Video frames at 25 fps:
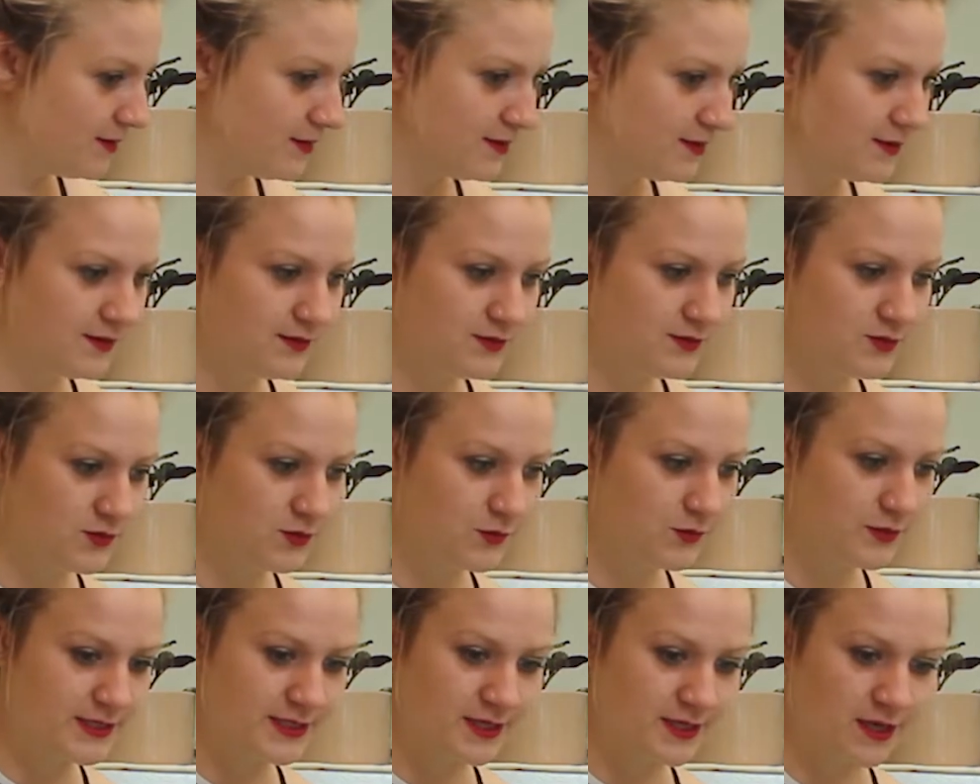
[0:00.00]
You
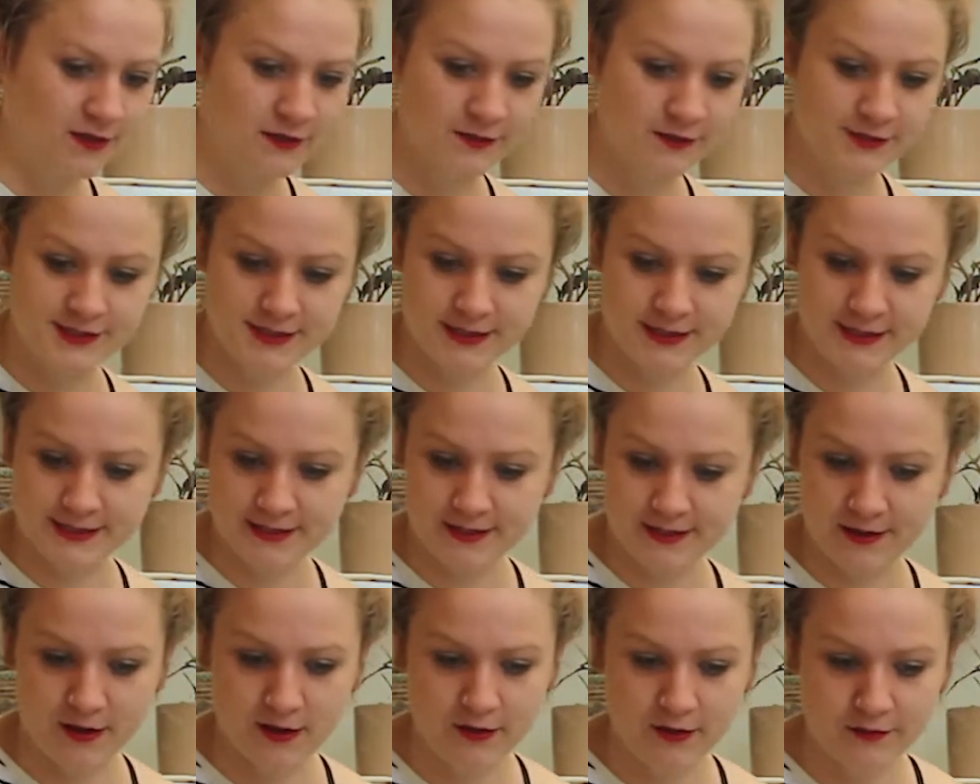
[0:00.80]
should always cut those
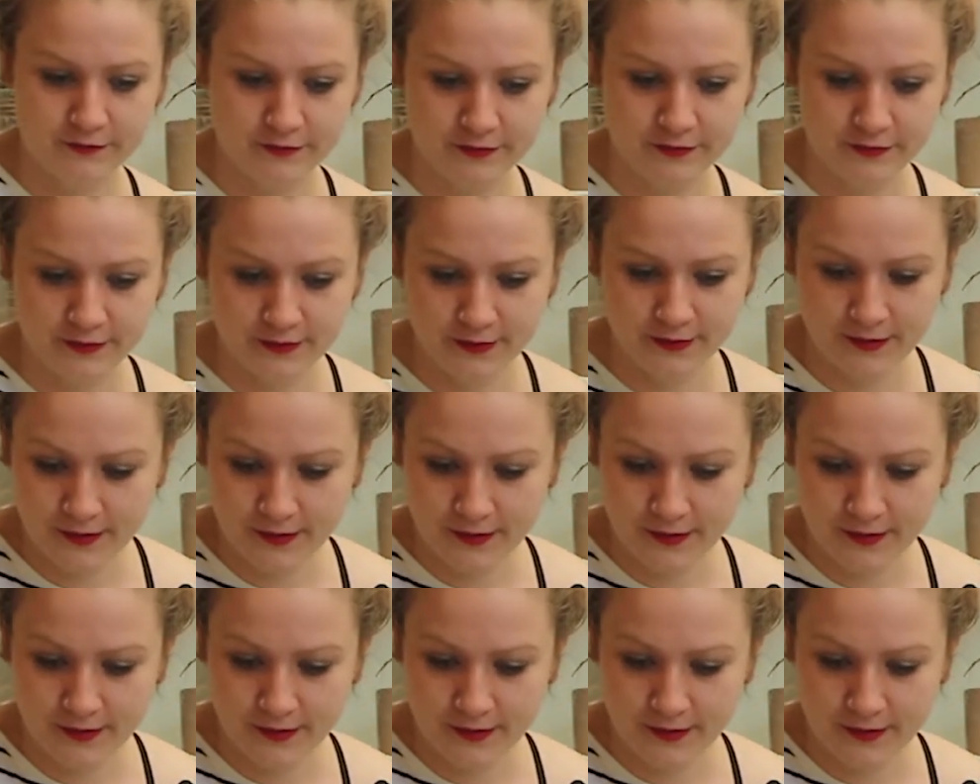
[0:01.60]
things in half.